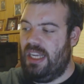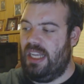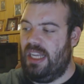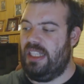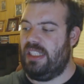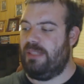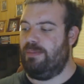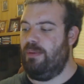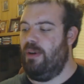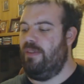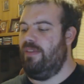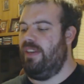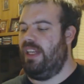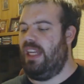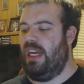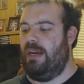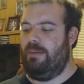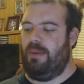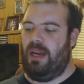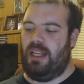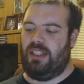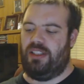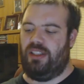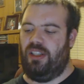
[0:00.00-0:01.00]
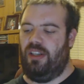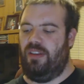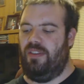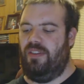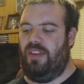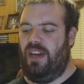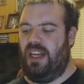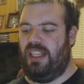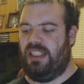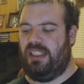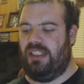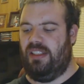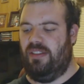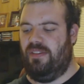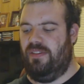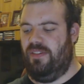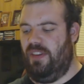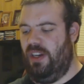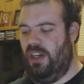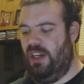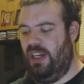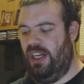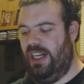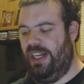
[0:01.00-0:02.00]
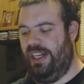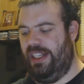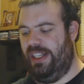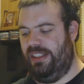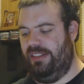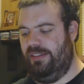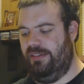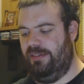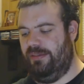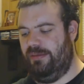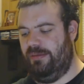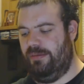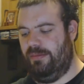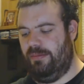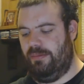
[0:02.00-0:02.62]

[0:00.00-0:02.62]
Now, this movie came out in 2013.